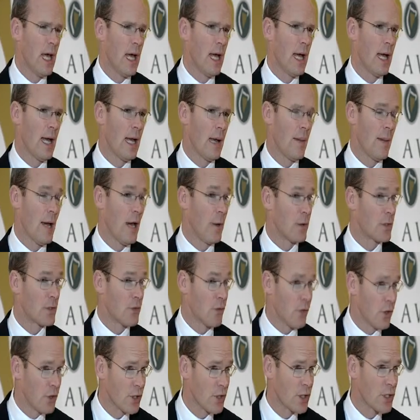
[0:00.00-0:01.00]
how it's
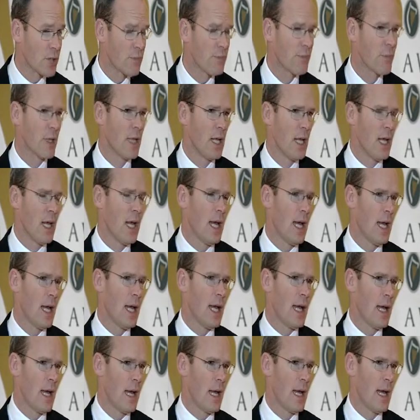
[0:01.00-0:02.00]
funded.
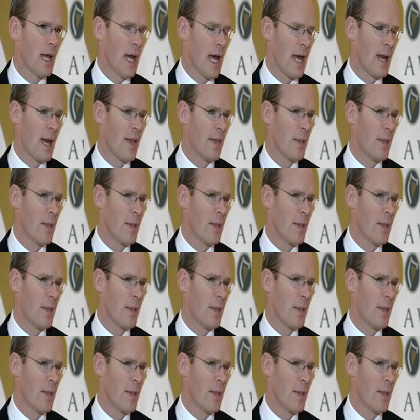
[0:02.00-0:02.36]
And